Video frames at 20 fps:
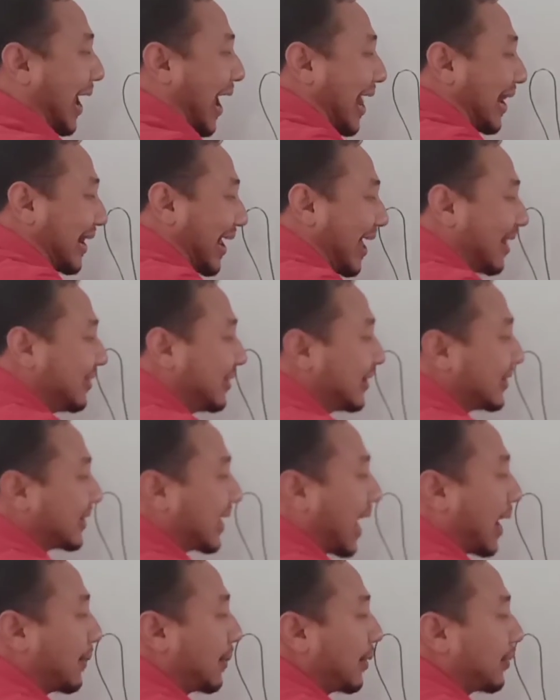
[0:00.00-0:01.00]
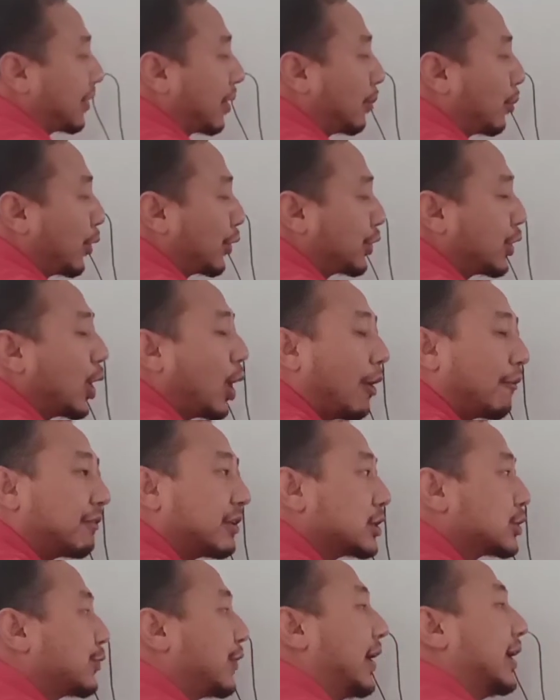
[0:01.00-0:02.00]
and at the time the body of
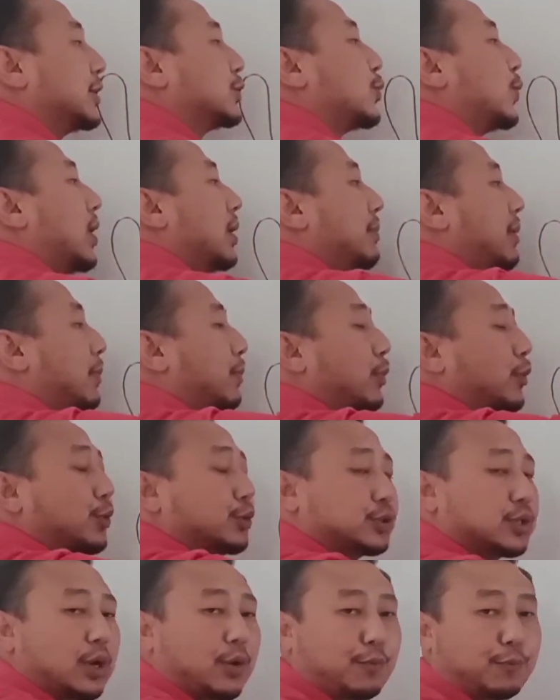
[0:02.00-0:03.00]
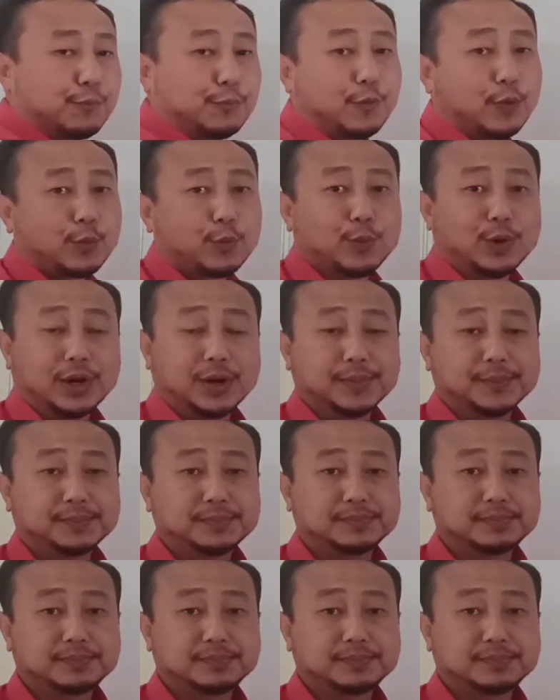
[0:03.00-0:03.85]
this fish will be pushed forward.